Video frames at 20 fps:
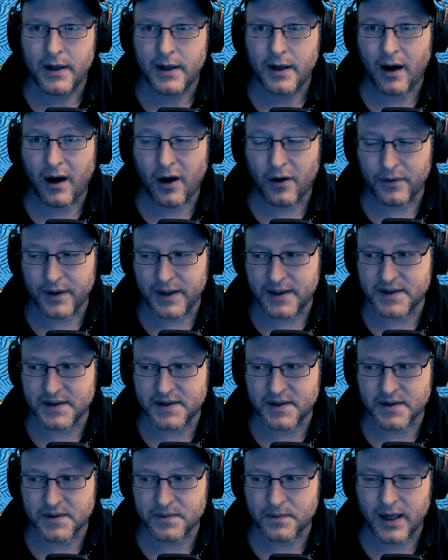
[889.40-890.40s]
our
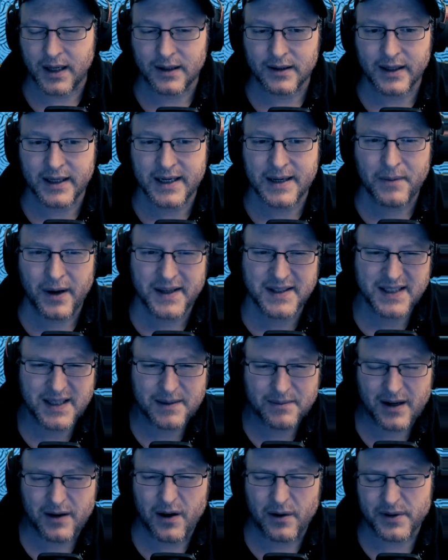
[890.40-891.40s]
Aegis as well, and it might seem
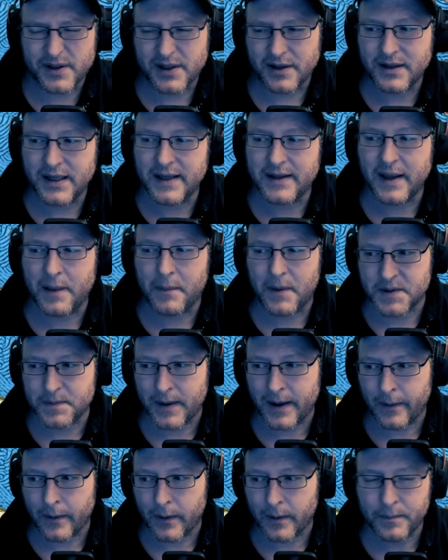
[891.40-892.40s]
like, oh, we don't need that much
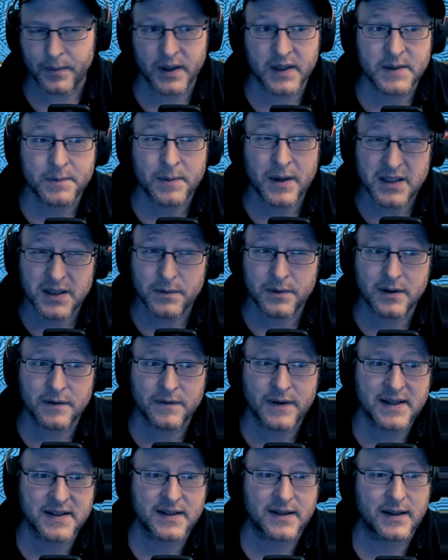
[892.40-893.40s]
power, but especially with
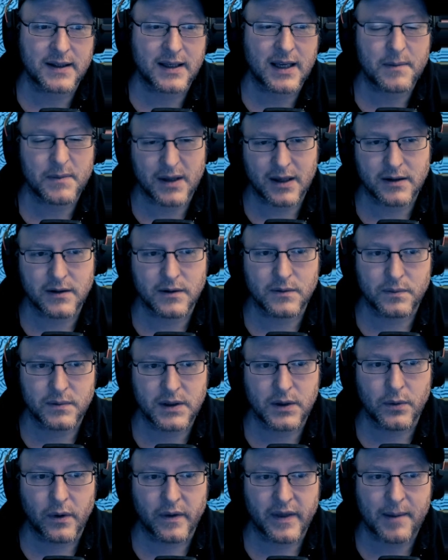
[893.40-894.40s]
events in the game, yeah, you,
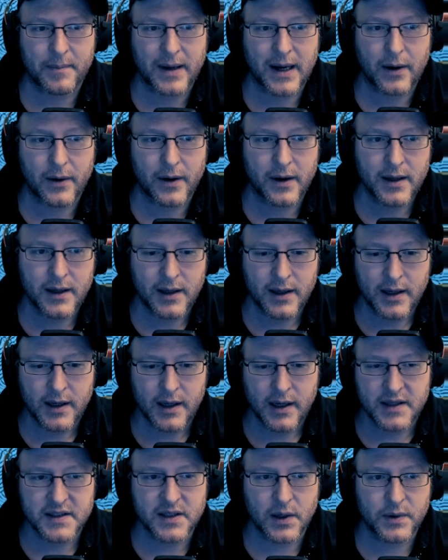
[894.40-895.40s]
you want that power.
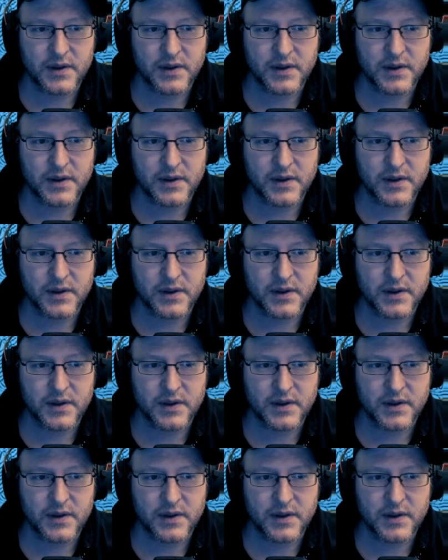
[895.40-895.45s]
So we